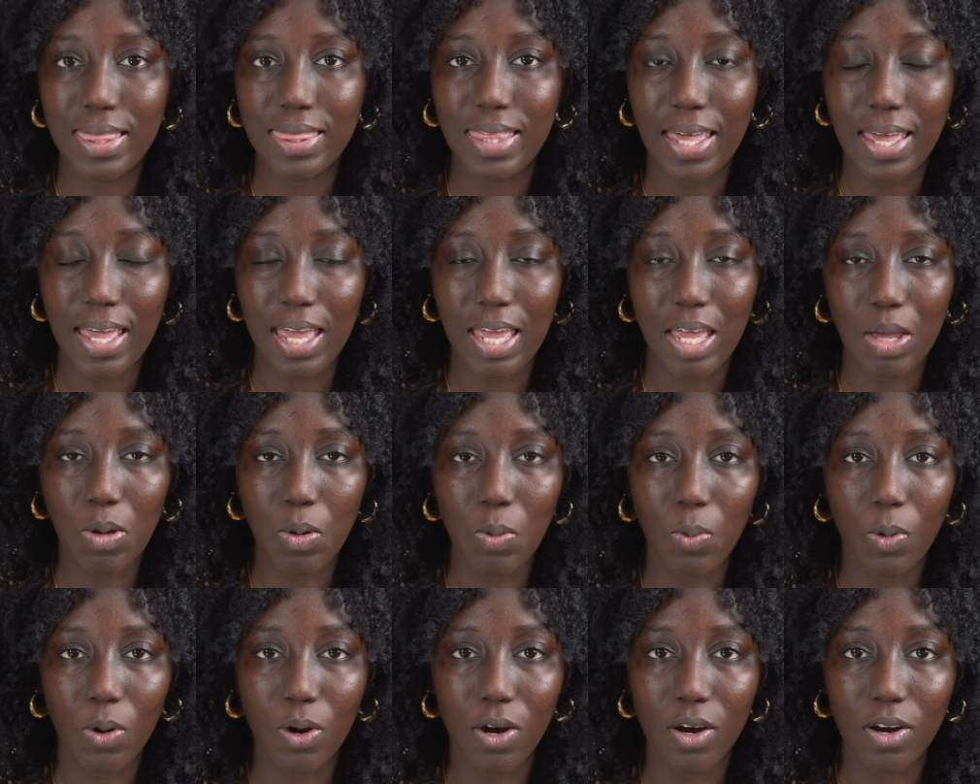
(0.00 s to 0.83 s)
they
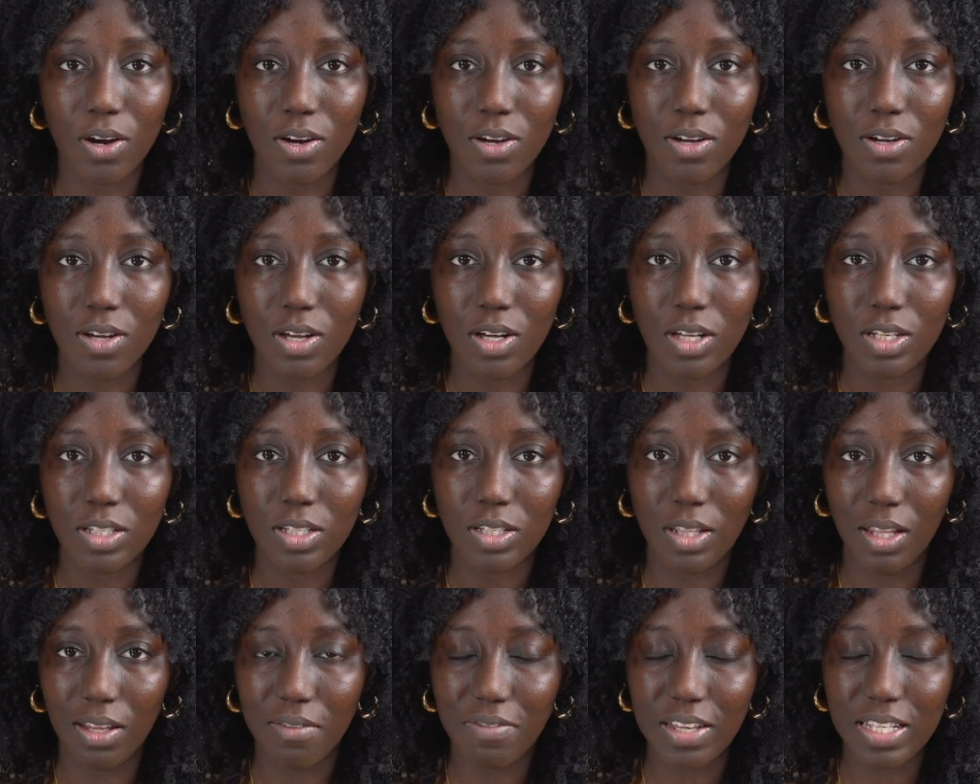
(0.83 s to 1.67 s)
were
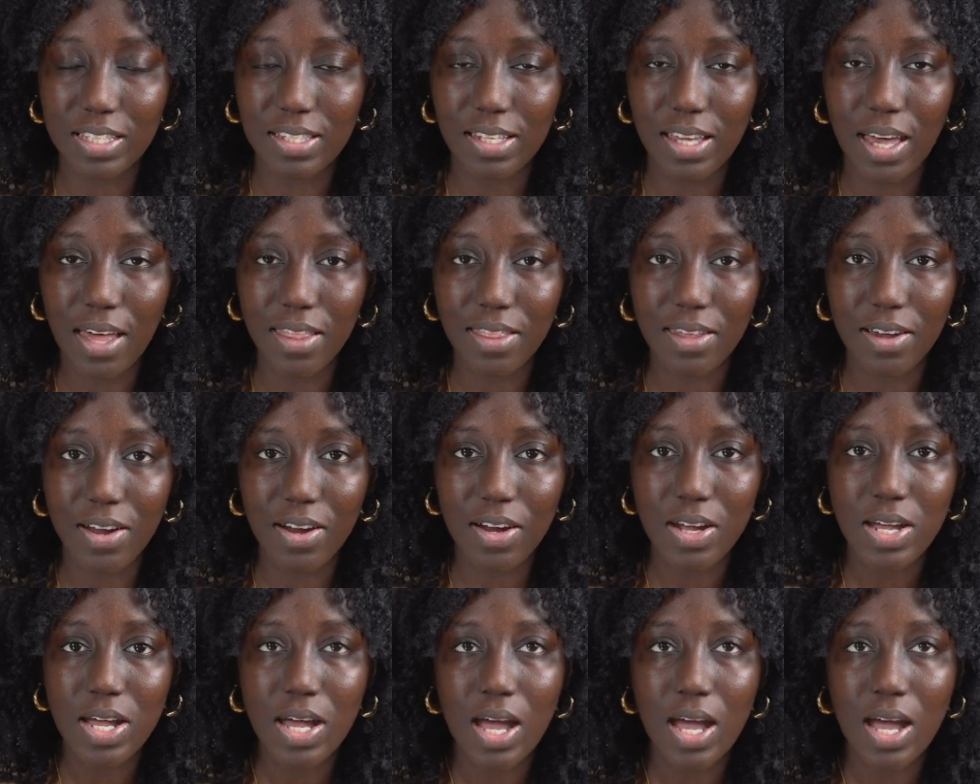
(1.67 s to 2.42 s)
living together.